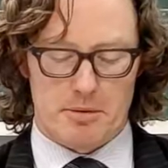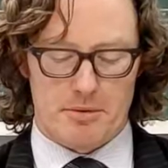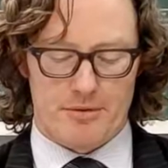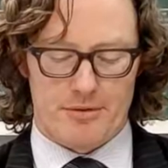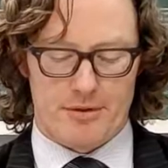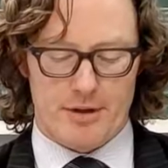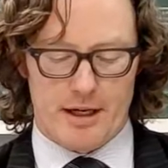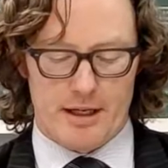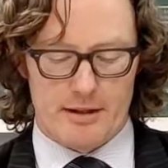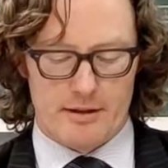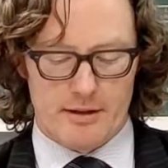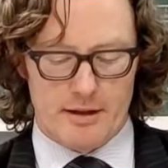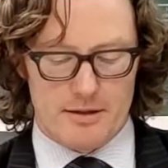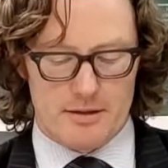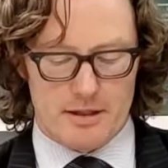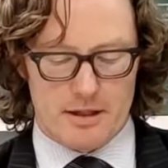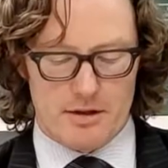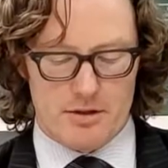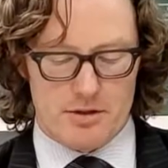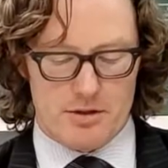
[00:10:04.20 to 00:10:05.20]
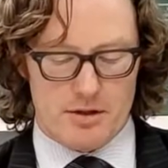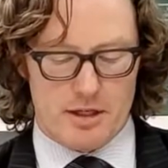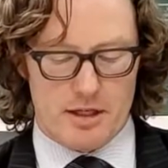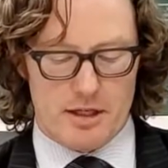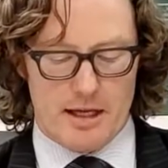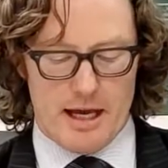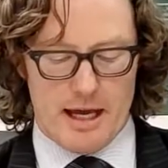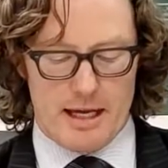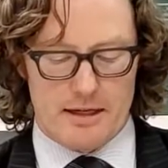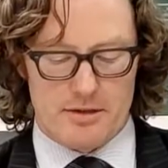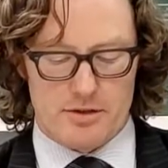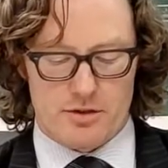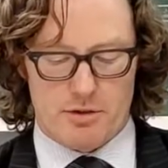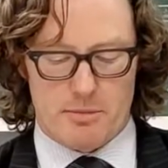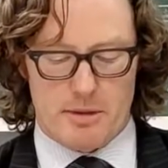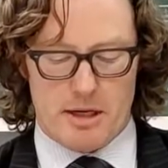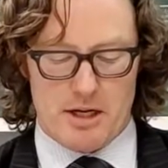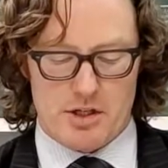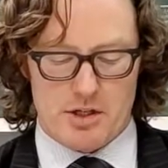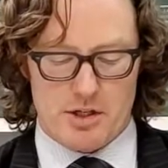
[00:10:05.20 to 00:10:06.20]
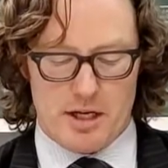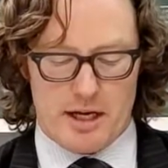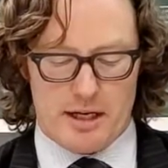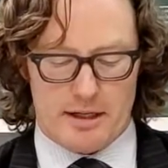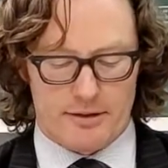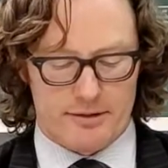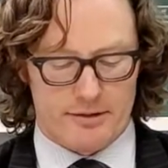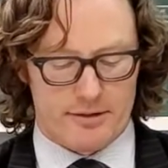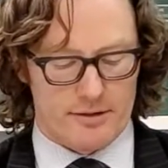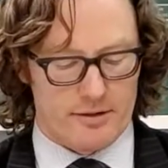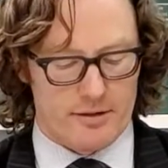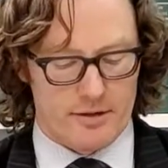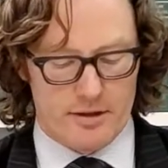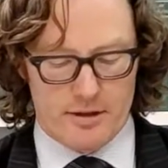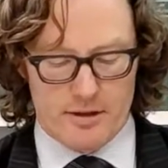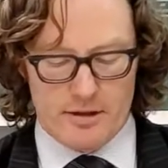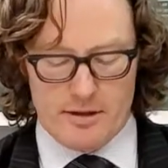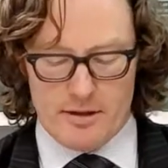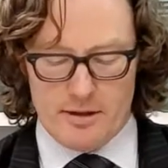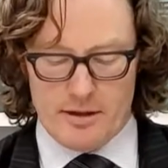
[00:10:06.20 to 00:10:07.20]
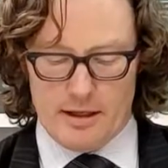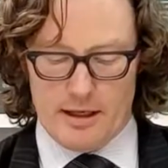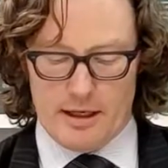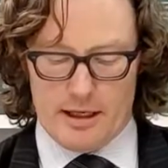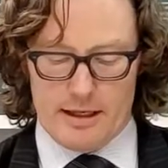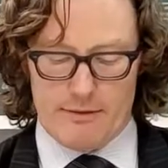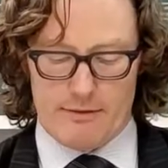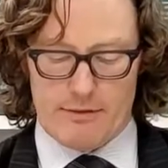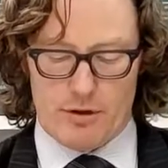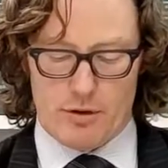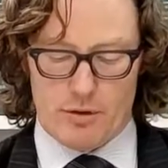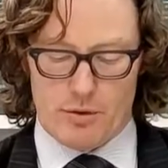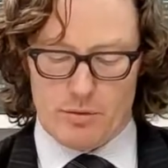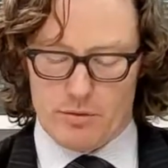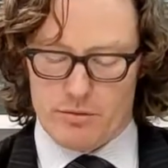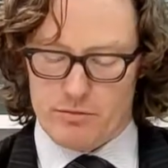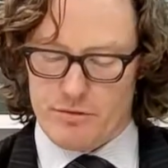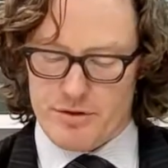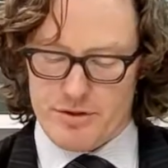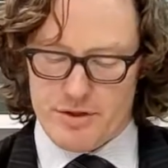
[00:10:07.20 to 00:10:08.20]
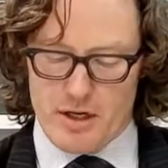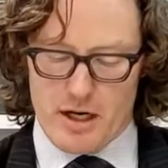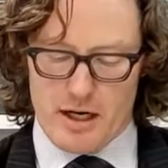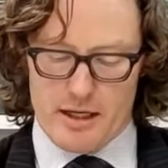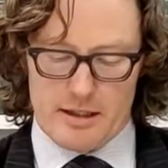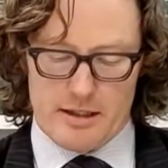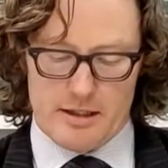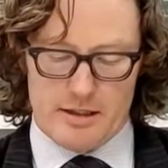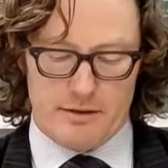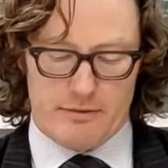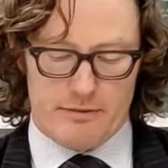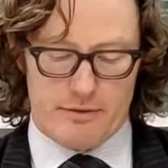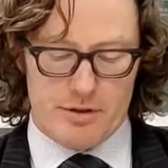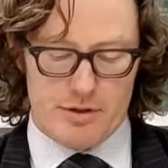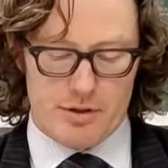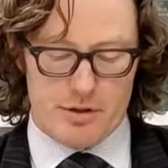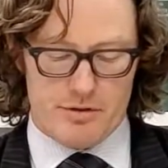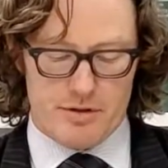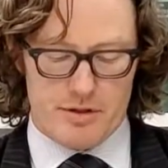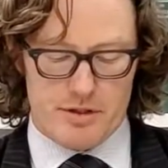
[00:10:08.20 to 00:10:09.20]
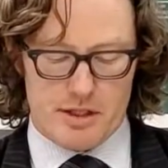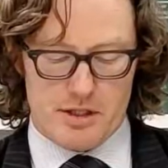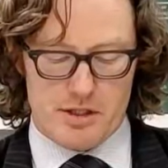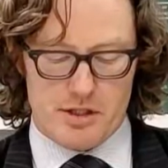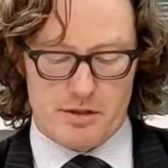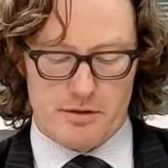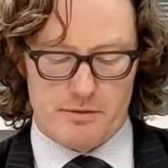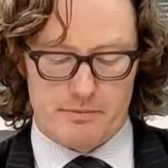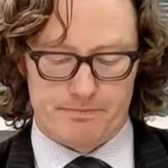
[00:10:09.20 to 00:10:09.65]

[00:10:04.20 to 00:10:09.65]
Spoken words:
state and territory anti-discrimination acts if you reside in a different jurisdiction.